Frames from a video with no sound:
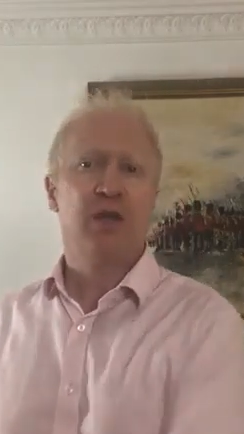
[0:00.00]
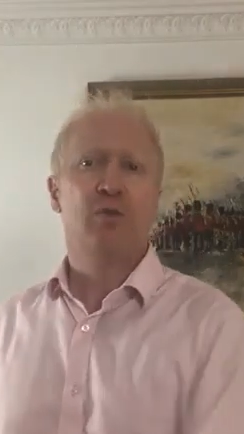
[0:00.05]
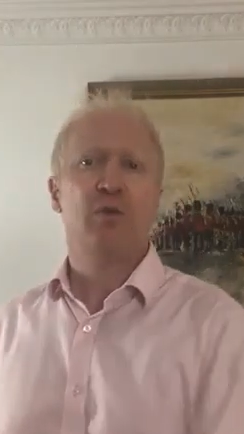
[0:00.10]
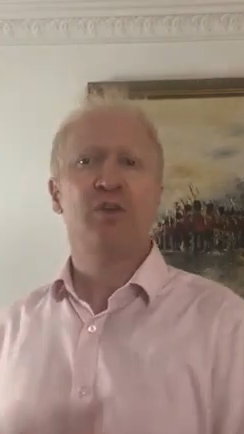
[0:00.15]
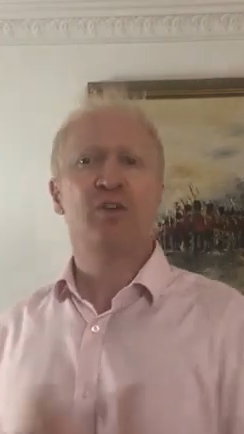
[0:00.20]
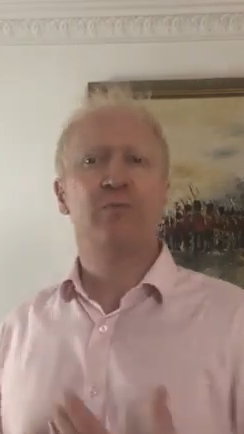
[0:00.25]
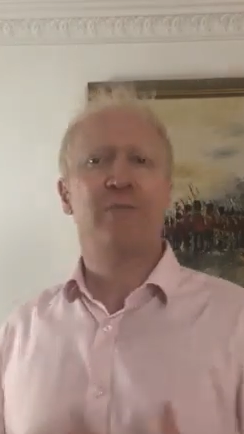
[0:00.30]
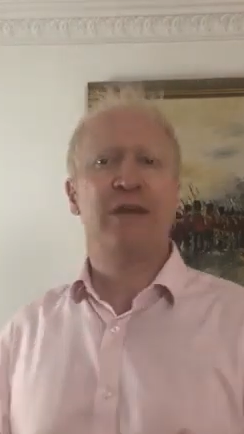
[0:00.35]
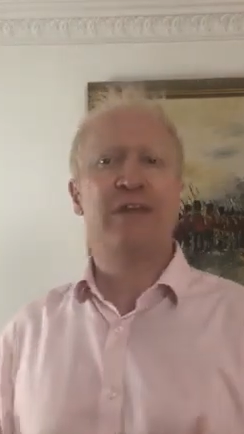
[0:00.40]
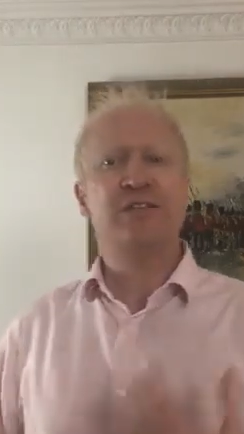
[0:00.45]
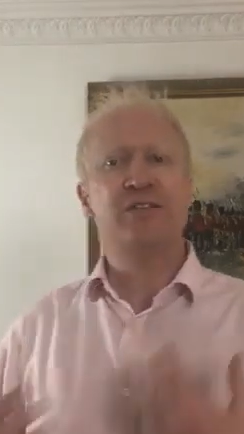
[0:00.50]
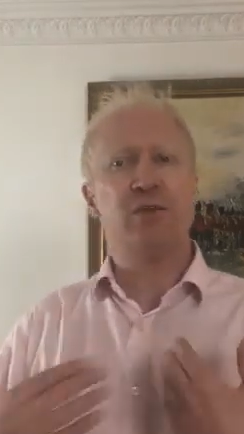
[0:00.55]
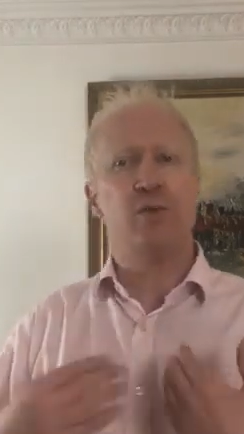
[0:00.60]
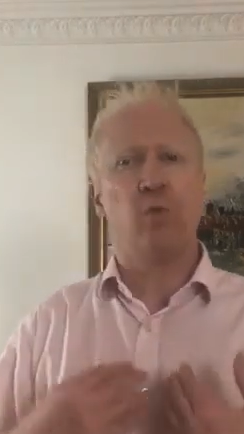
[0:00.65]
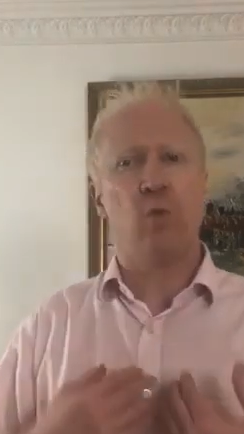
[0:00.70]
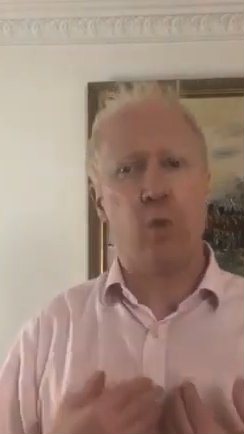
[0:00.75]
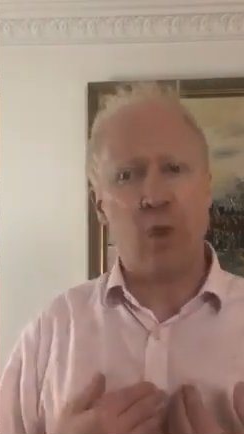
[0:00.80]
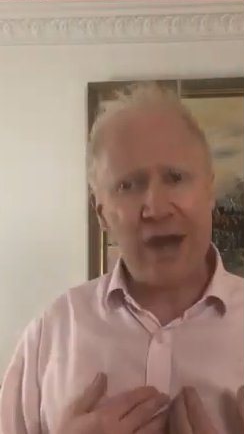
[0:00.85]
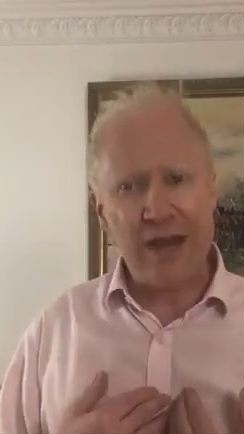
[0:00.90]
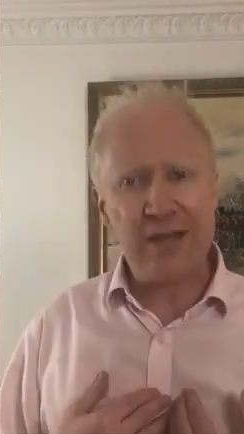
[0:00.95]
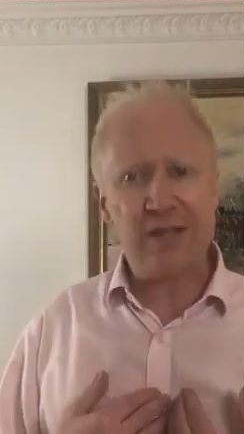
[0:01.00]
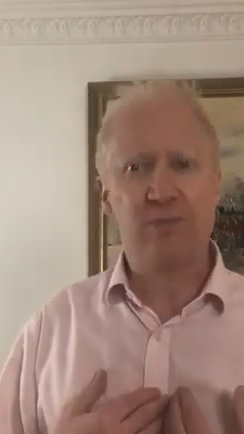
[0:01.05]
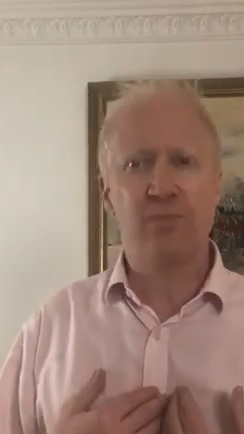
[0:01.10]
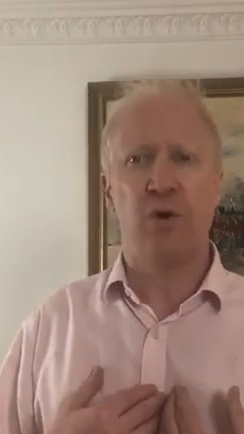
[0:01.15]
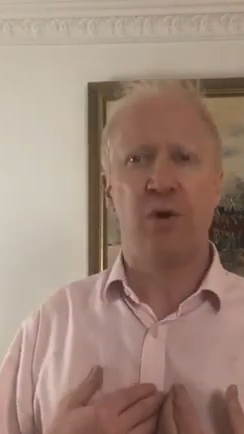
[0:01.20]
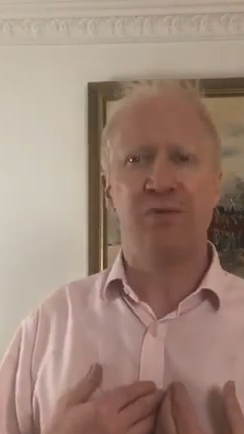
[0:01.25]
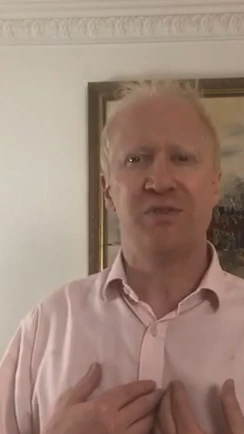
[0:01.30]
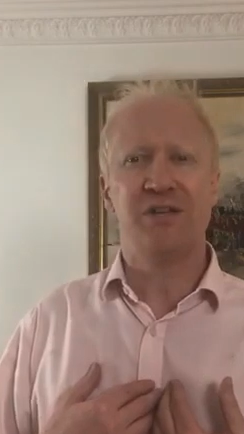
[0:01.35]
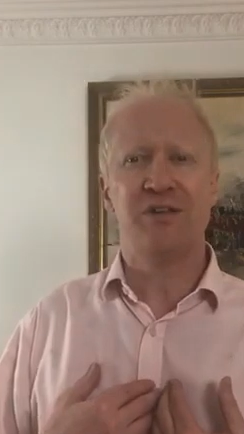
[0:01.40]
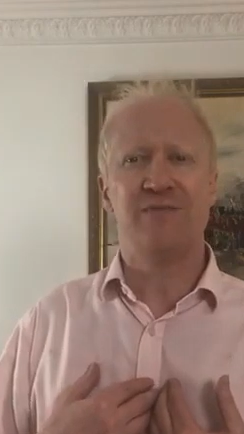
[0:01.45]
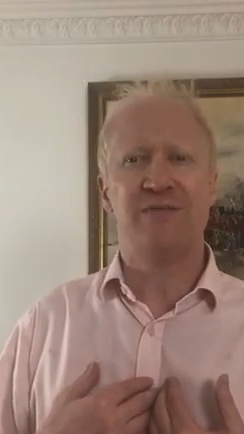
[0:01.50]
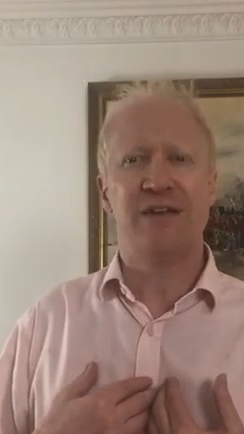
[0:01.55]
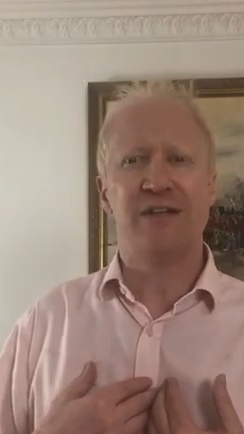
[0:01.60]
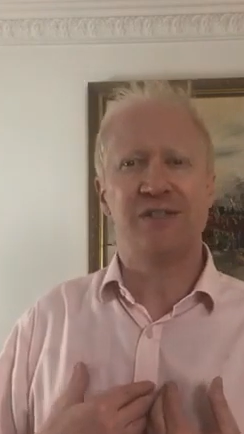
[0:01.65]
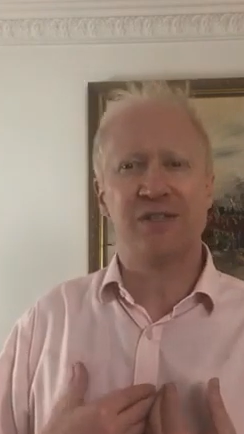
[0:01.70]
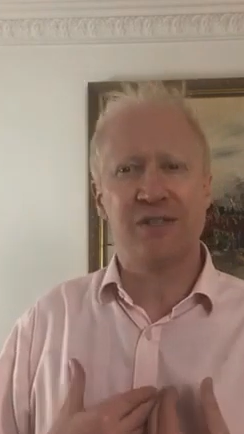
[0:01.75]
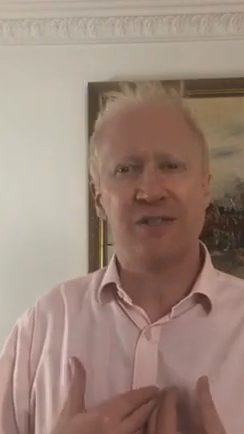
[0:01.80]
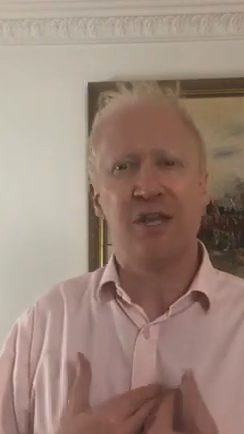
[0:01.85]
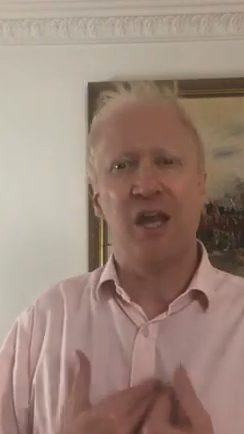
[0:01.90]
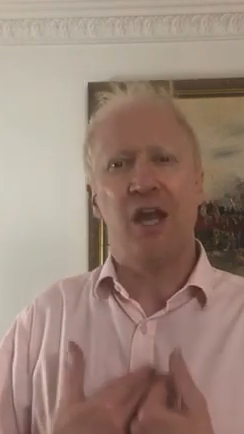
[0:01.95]
which means that we as property
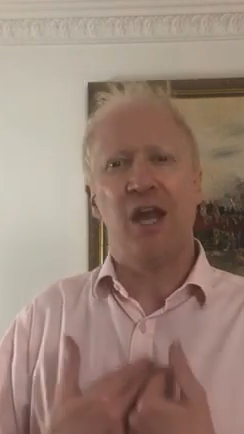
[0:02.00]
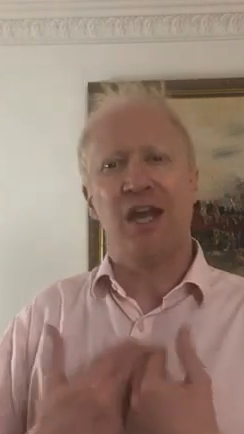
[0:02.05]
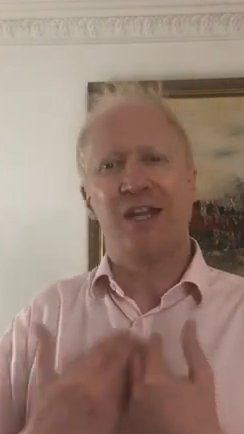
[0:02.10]
investors